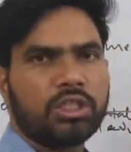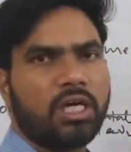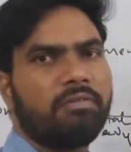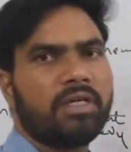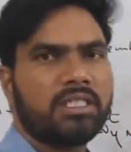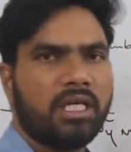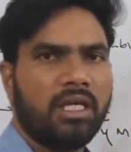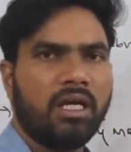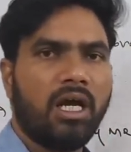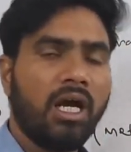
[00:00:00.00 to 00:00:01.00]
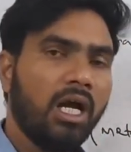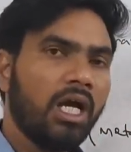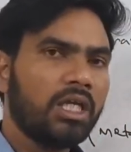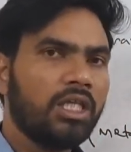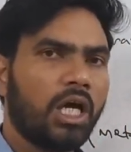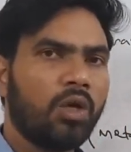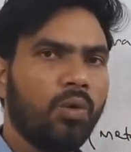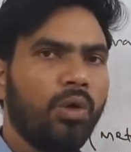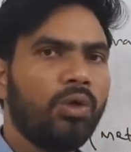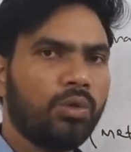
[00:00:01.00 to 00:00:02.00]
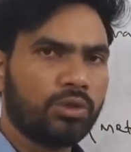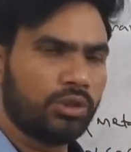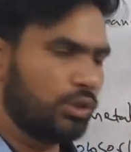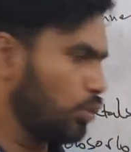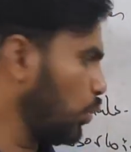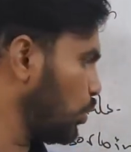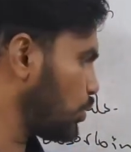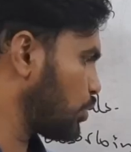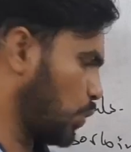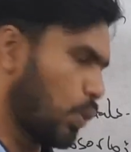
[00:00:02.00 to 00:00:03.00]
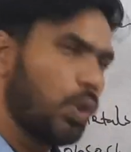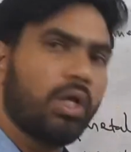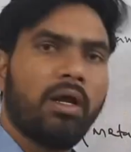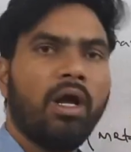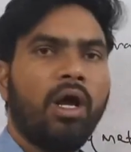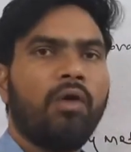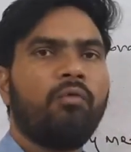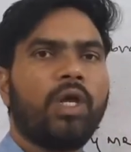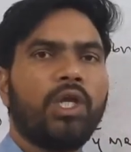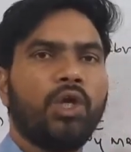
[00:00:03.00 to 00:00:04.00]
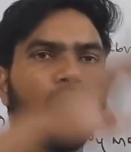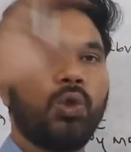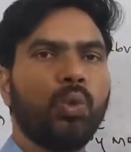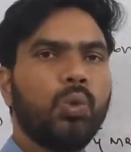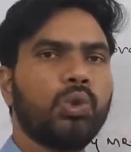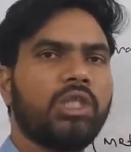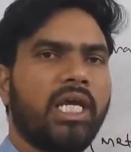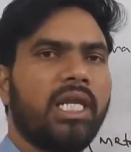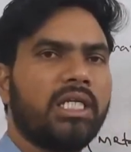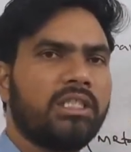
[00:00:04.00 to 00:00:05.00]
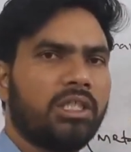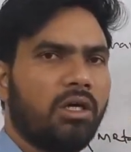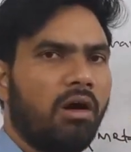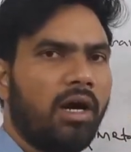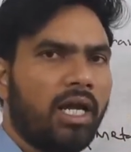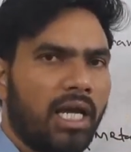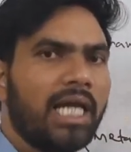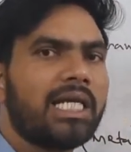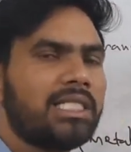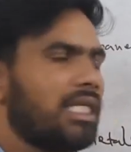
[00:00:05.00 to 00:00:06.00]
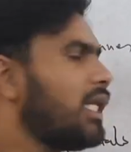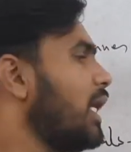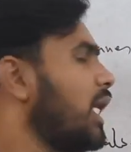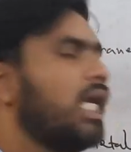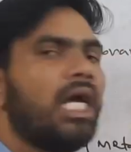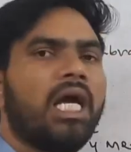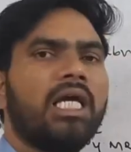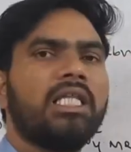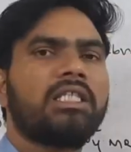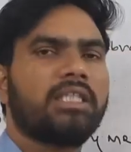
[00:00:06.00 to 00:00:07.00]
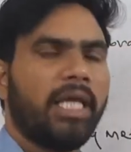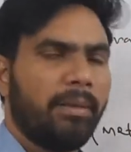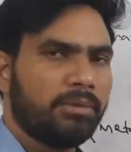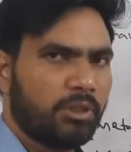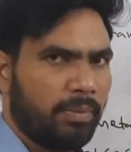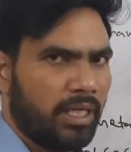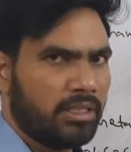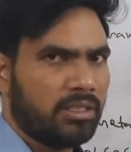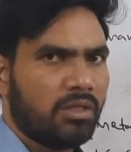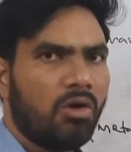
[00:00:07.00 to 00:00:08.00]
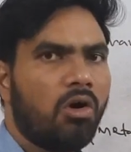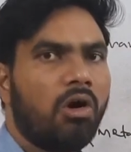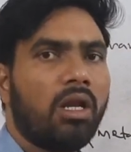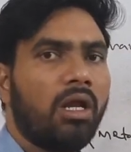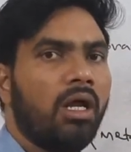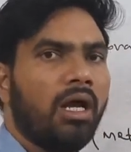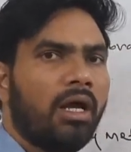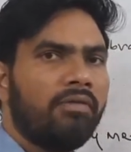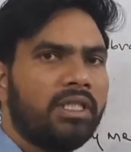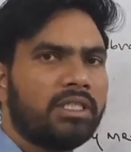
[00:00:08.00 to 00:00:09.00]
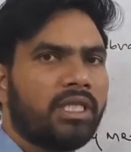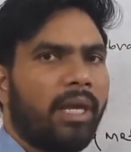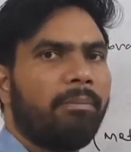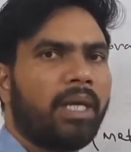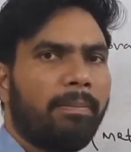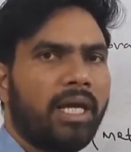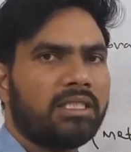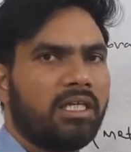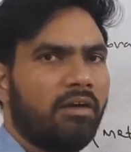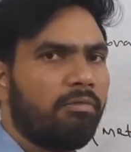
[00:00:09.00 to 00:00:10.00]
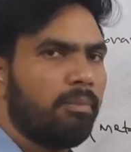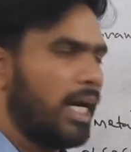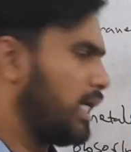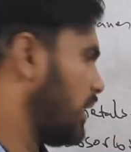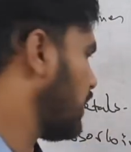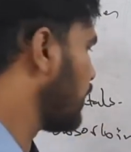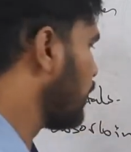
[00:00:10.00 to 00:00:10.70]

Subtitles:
surface area, they are going to store very huge energy or electricity in the same space or with the same capacity of battery.